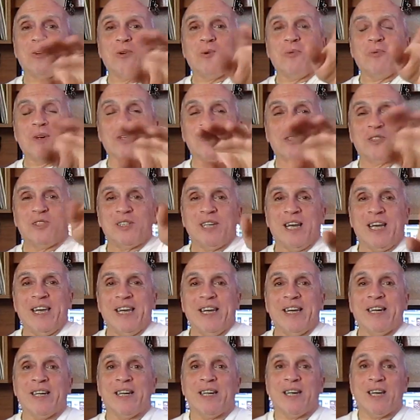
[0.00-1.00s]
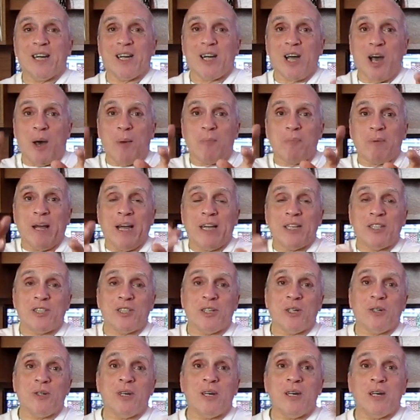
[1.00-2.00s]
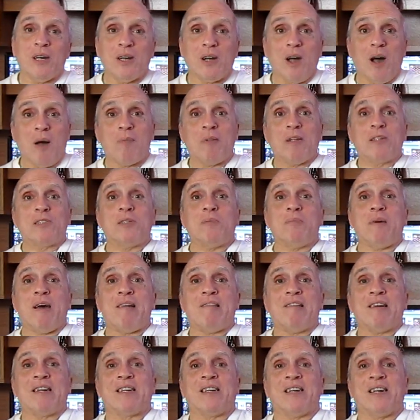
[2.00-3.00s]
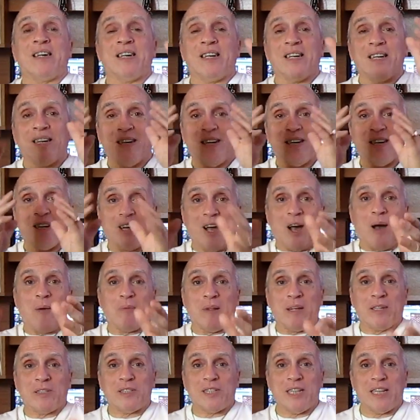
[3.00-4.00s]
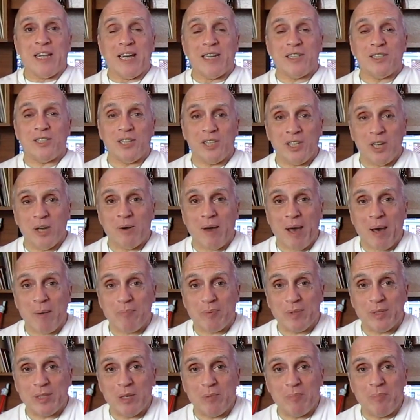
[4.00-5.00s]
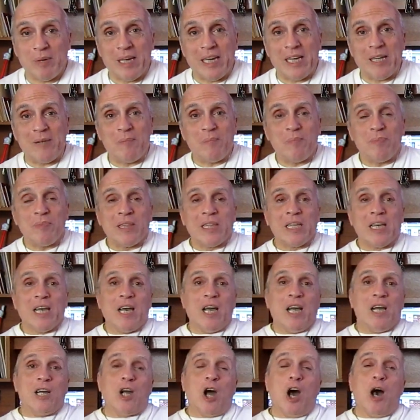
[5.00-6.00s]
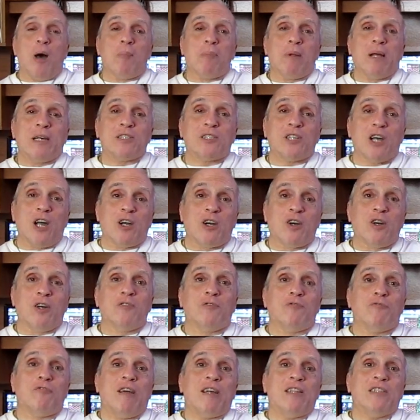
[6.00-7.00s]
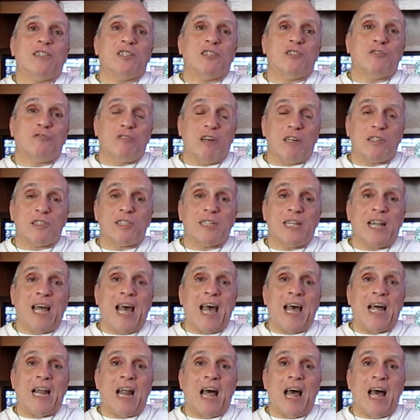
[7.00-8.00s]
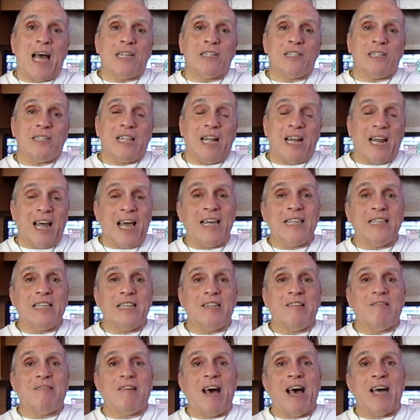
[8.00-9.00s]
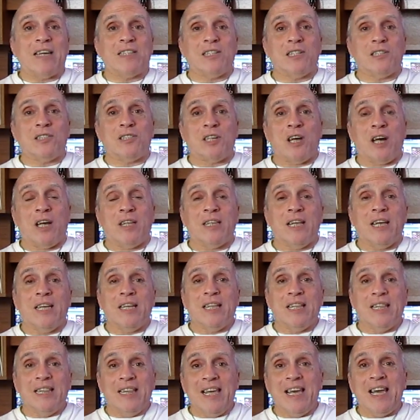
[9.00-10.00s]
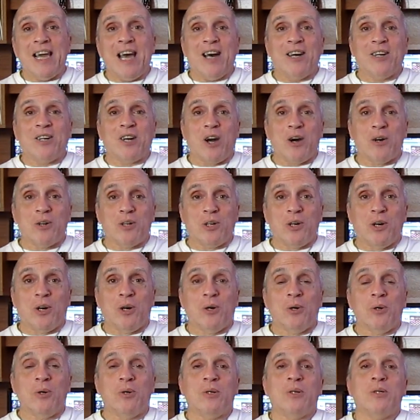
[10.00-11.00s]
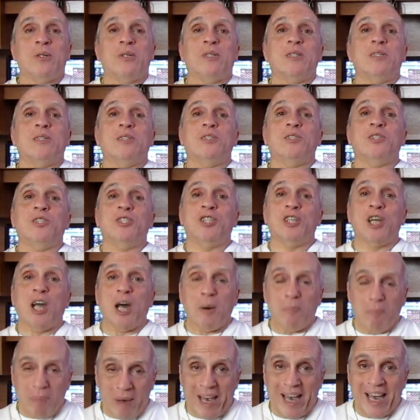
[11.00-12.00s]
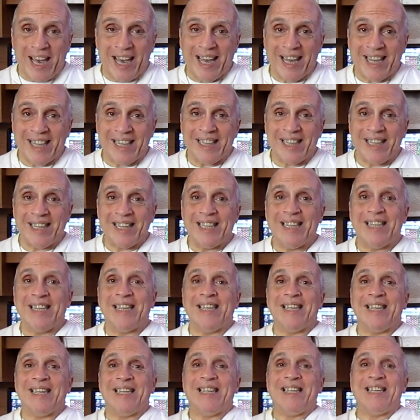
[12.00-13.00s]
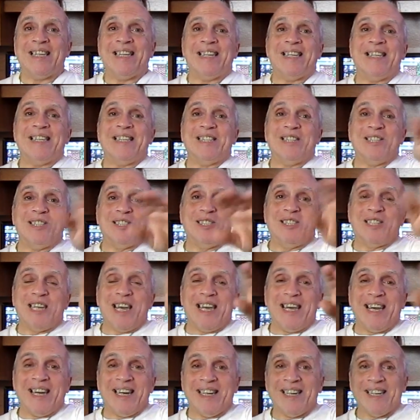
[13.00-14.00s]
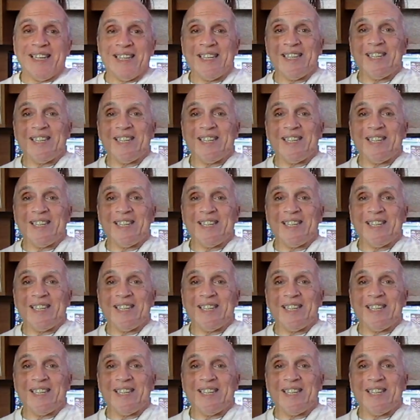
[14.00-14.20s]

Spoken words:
We'll see you. God bless you. God bless America. God bless the nation you happen to be. And God bless our good friends and trusted allies in the land of the rising sun, Nihonkoku, Japan. See ya.